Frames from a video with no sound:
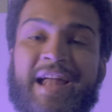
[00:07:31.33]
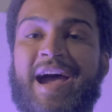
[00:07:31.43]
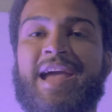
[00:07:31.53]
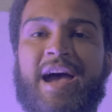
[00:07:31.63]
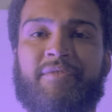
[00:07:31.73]

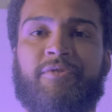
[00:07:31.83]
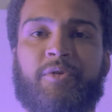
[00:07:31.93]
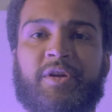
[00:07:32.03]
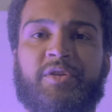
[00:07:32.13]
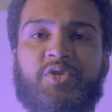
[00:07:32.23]
I have
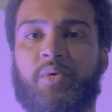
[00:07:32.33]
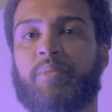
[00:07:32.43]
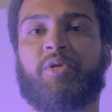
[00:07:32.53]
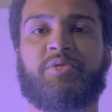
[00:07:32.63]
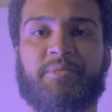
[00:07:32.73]
for you to
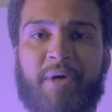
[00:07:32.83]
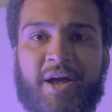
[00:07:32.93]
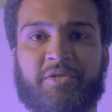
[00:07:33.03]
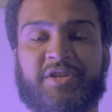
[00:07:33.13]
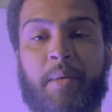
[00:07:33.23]
approach a
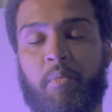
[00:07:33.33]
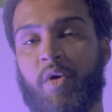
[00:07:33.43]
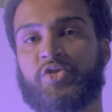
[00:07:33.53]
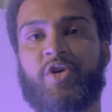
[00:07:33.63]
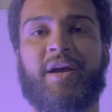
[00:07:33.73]
bottle shop
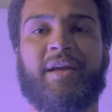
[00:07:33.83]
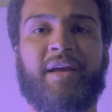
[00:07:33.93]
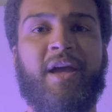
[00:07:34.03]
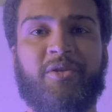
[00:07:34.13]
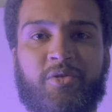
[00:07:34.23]
while
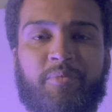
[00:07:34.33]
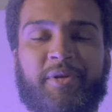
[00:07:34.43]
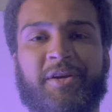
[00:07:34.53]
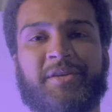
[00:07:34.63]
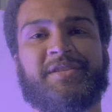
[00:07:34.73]
trying new
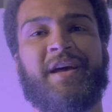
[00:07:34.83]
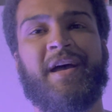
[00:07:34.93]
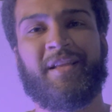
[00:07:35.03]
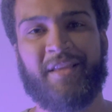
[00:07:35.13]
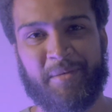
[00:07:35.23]
beers
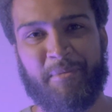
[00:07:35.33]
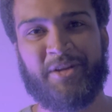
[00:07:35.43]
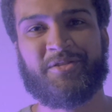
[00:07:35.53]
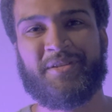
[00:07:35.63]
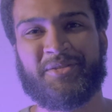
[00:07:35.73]
like
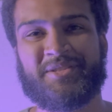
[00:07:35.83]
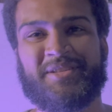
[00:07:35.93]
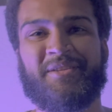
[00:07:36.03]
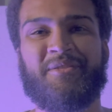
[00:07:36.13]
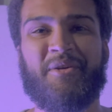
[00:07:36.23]
Major
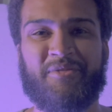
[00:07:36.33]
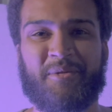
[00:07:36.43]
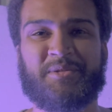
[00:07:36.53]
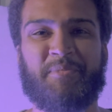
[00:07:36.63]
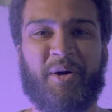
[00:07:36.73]
Nelson
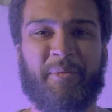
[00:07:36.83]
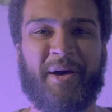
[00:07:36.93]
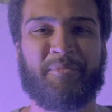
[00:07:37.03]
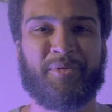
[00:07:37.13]
from Spellbound